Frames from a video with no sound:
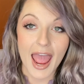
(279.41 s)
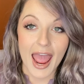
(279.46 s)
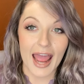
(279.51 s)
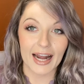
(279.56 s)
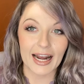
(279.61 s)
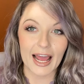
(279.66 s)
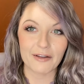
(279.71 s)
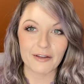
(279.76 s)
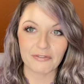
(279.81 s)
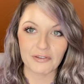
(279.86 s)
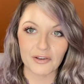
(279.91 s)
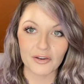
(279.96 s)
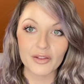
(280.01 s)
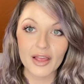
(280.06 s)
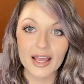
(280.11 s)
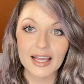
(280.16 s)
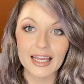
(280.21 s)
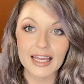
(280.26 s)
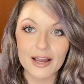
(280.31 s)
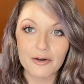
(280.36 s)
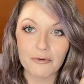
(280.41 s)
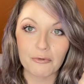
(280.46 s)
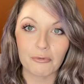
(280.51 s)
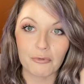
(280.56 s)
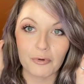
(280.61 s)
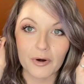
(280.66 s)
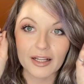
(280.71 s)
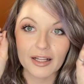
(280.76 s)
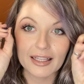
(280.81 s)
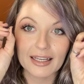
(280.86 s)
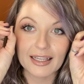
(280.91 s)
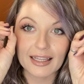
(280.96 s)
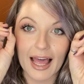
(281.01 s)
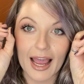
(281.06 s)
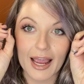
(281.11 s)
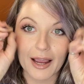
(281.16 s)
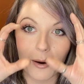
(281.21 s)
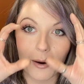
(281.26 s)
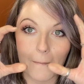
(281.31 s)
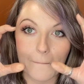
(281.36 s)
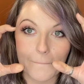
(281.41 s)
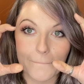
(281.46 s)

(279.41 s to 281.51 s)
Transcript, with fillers: And I feel like it really like